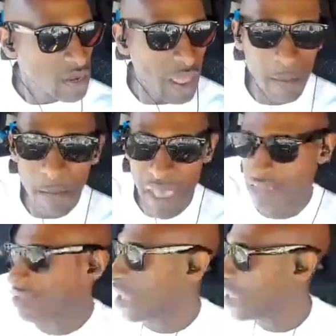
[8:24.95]
Like
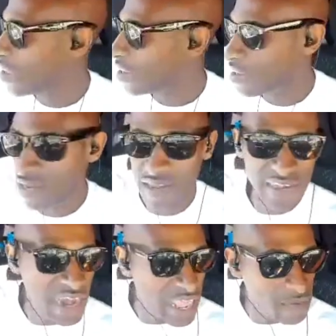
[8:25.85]
Massa did the
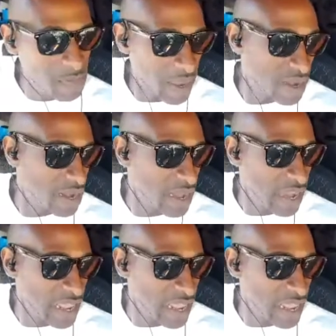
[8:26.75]
slaves back in the day,